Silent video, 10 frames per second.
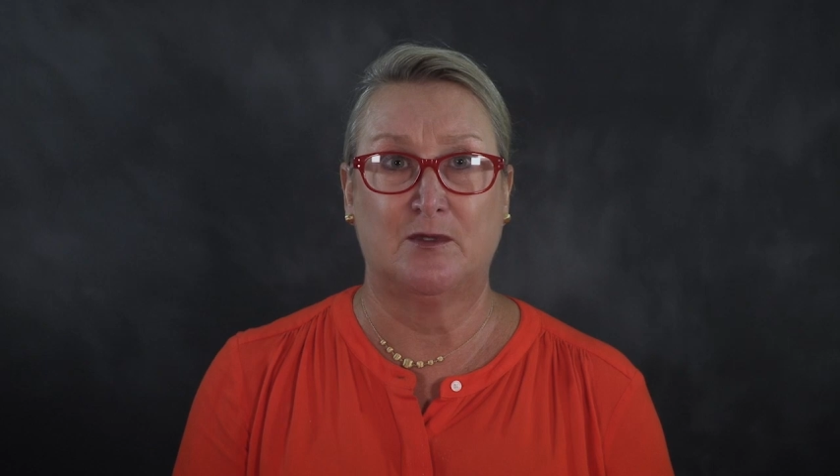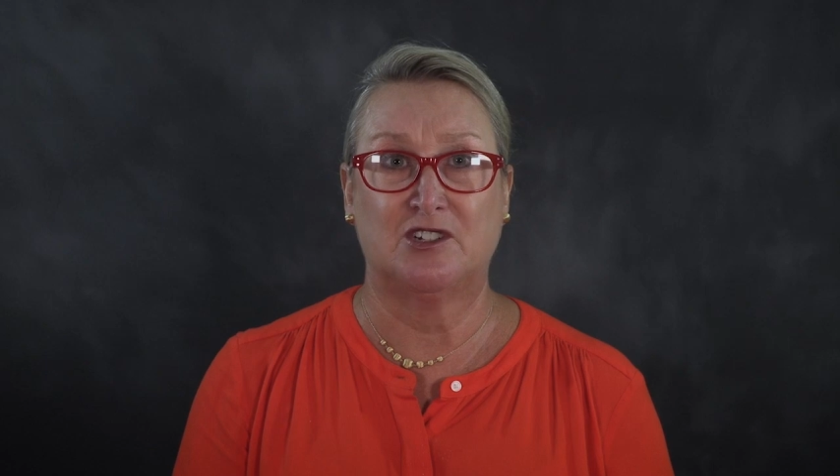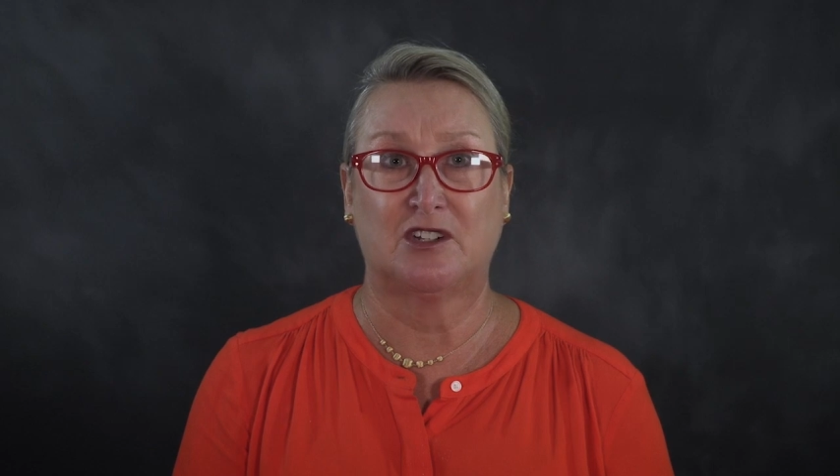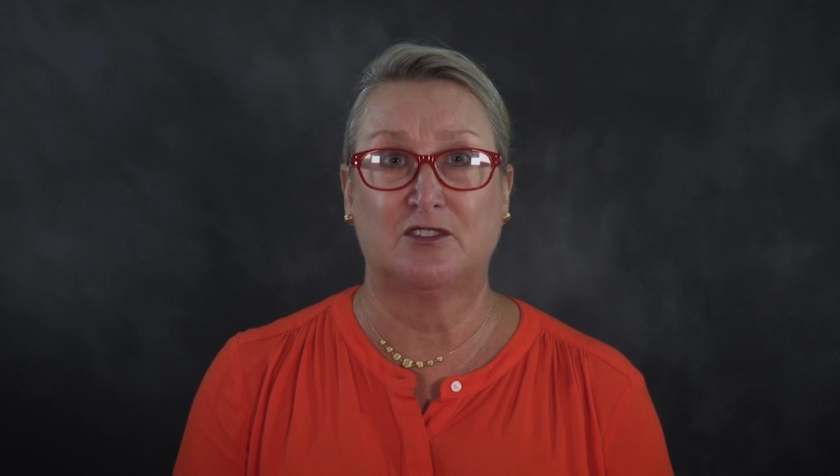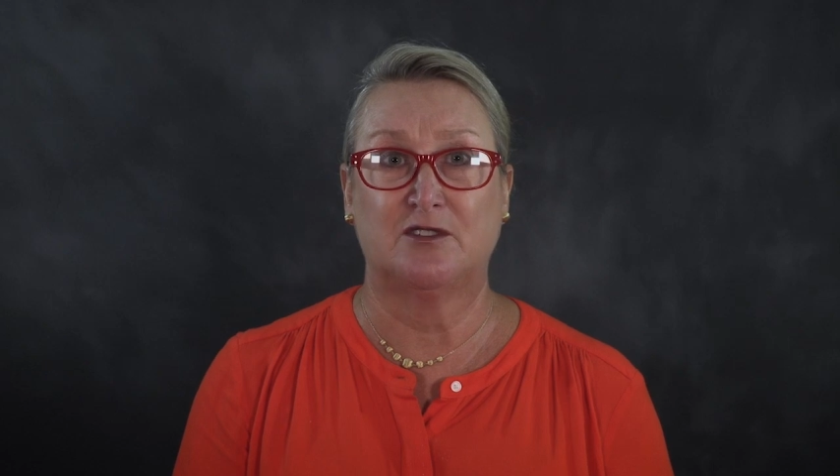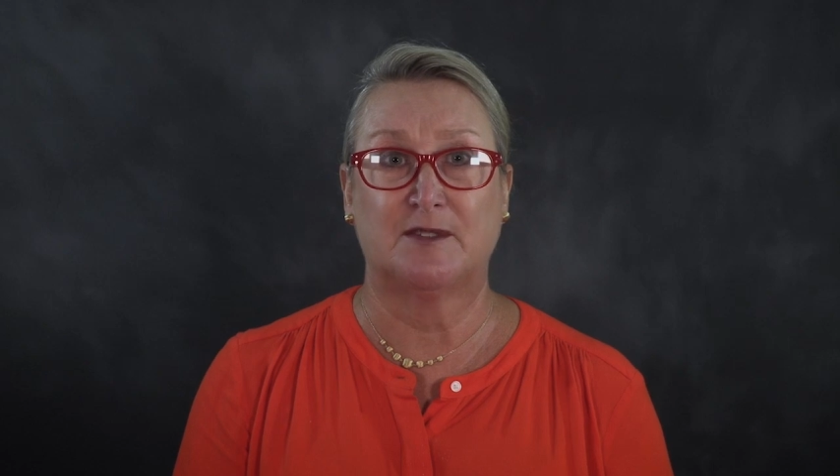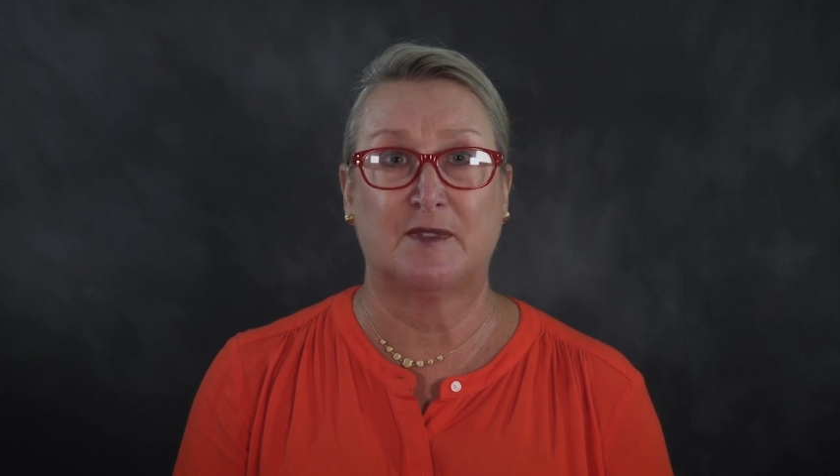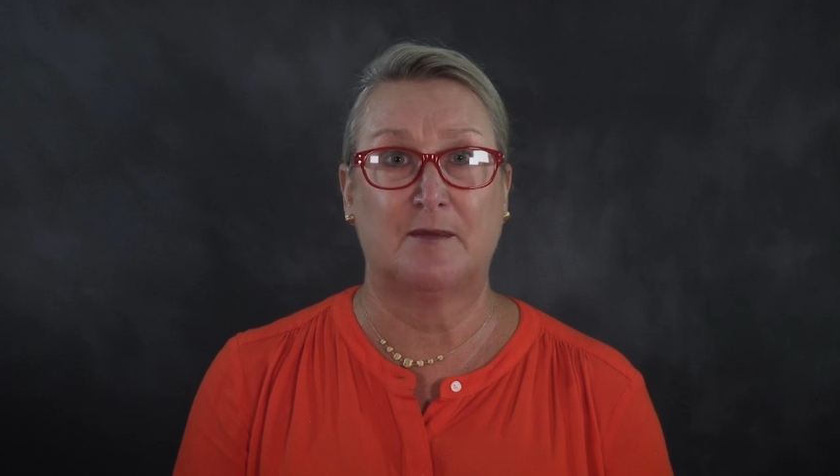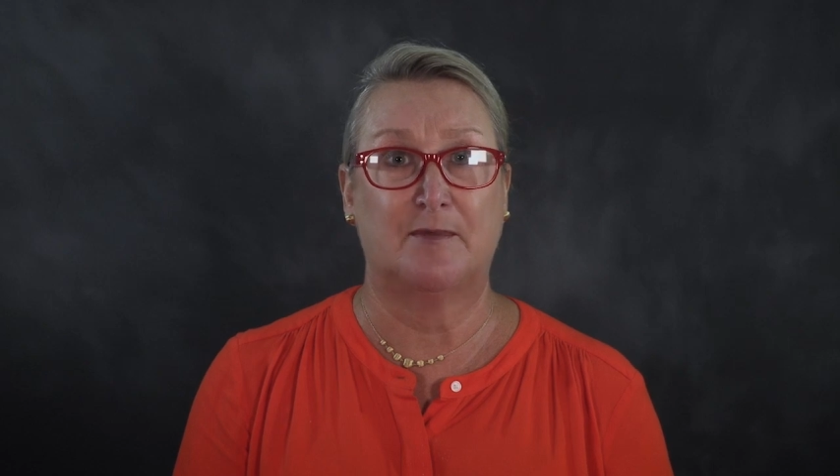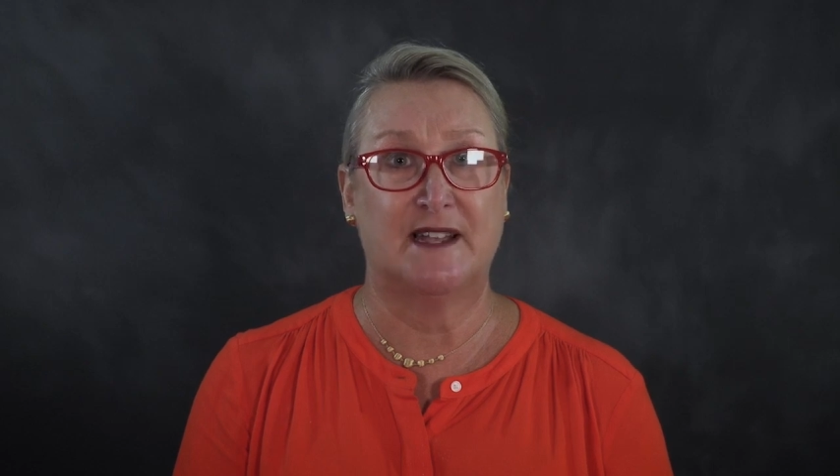which include
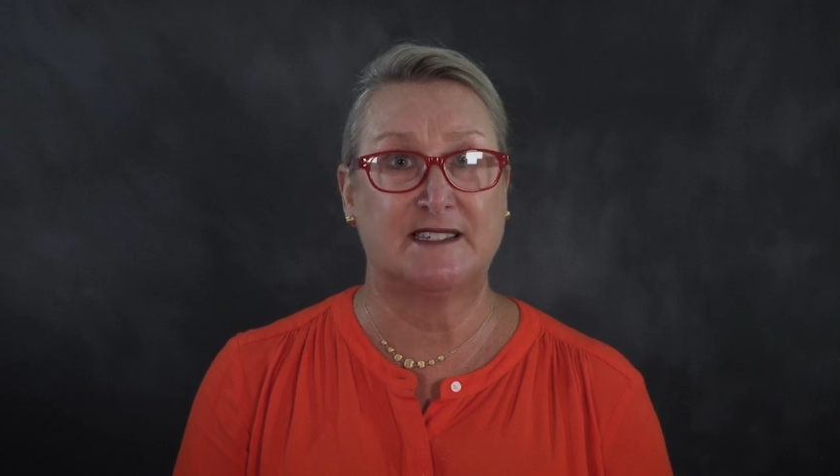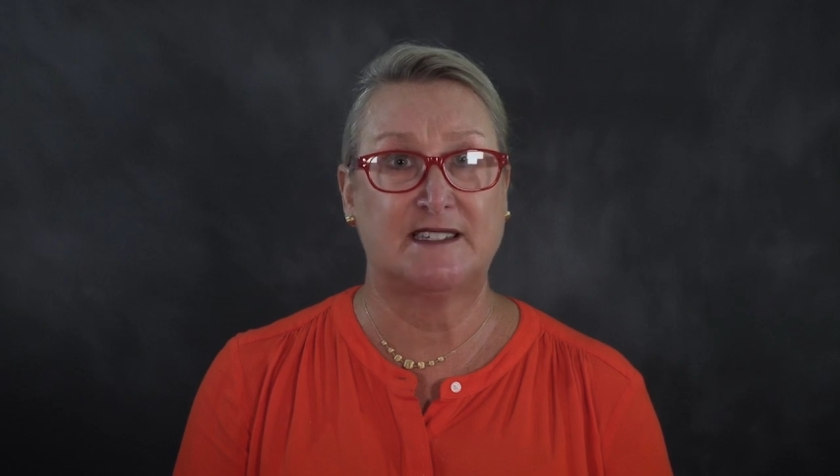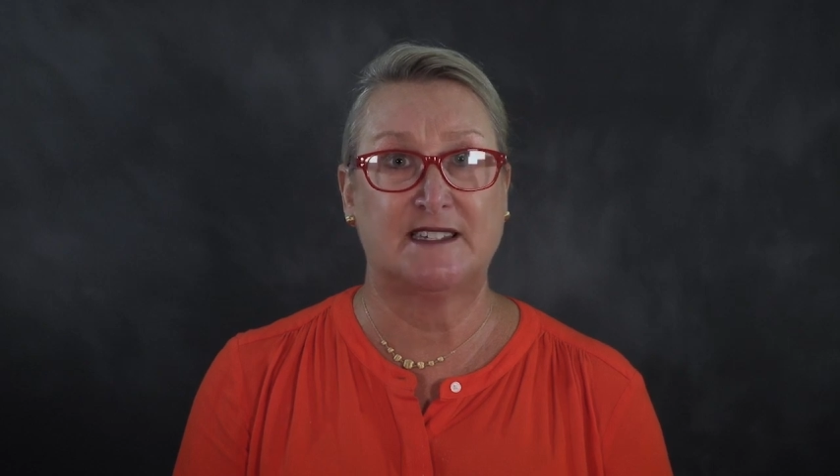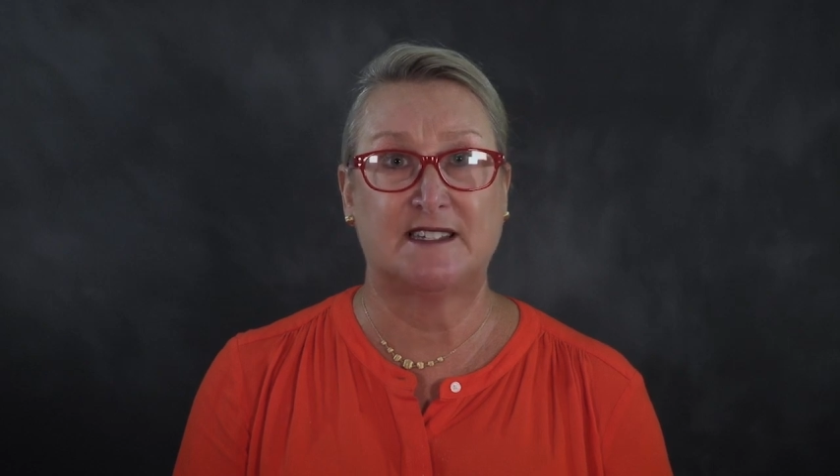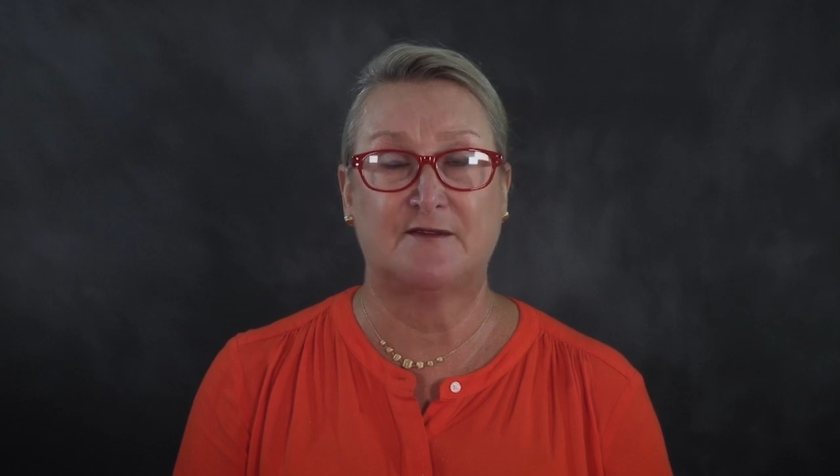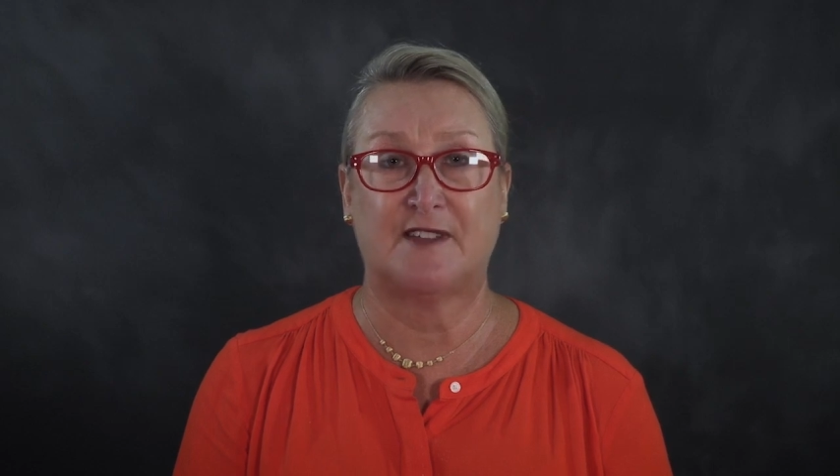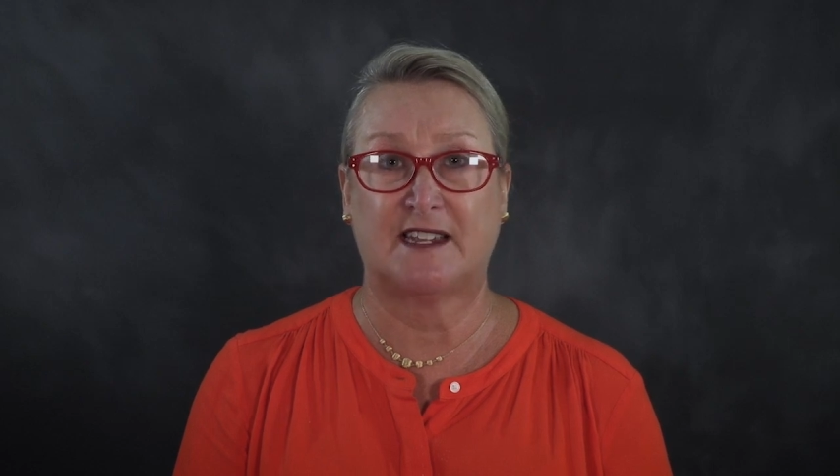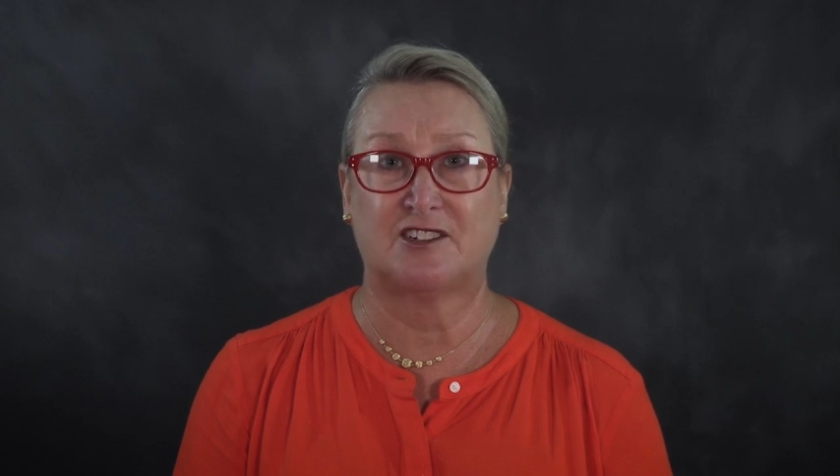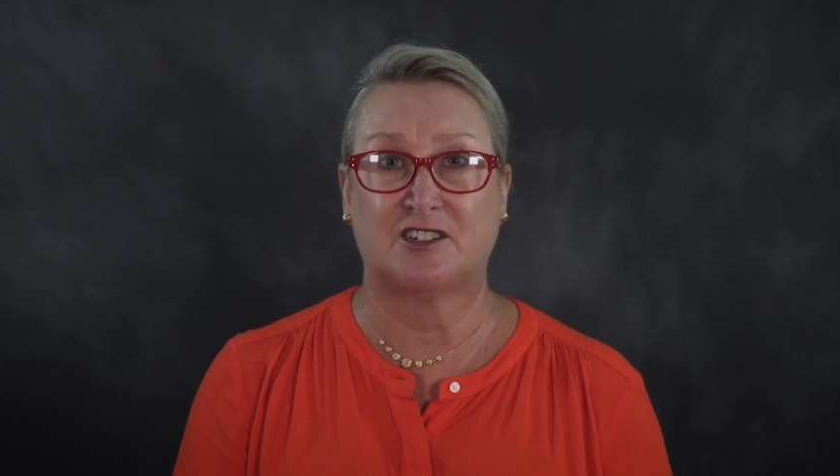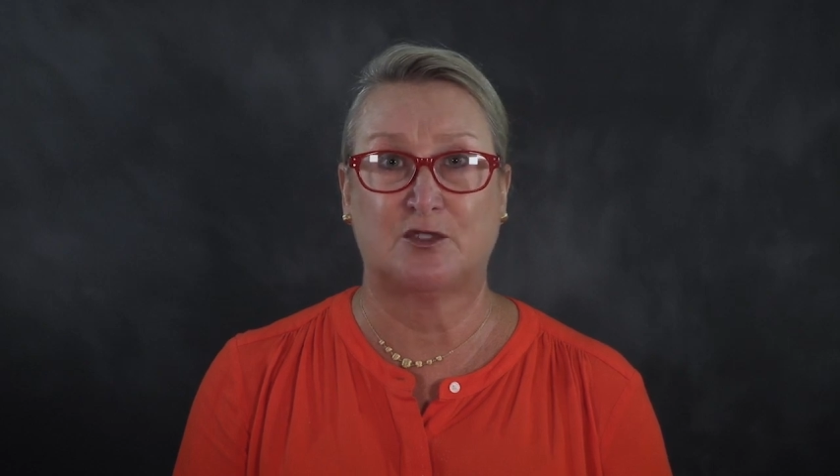some of the best
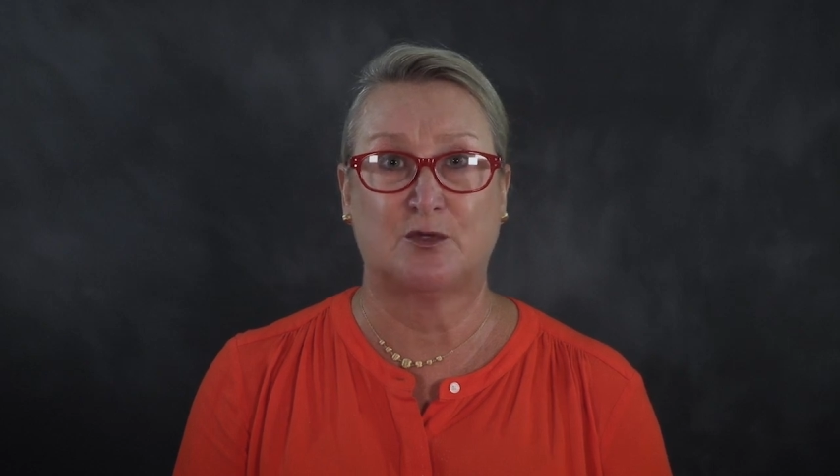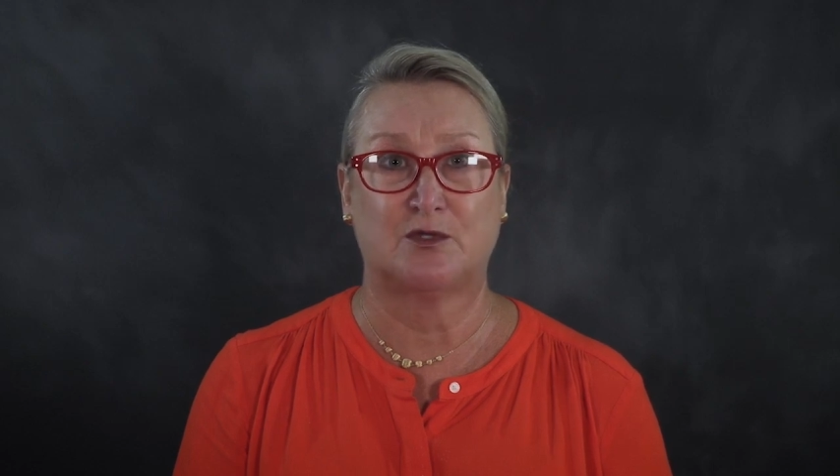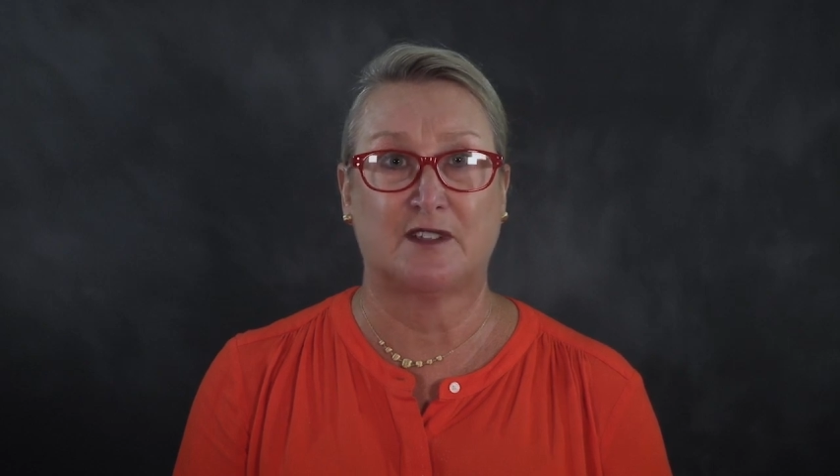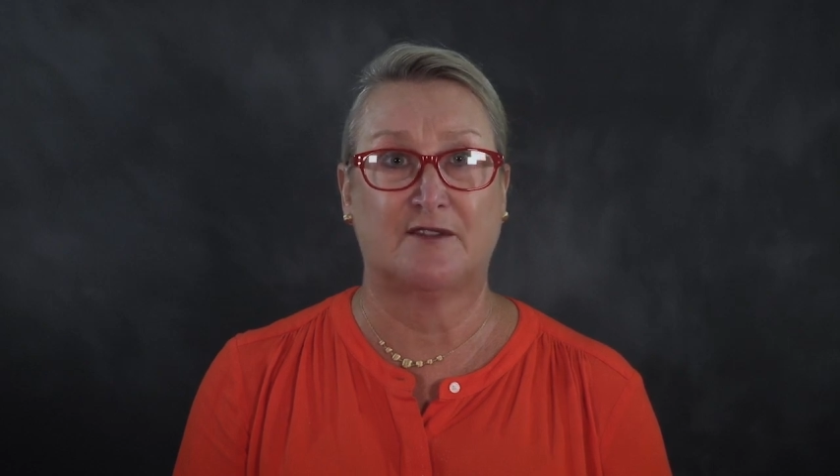disinfection tools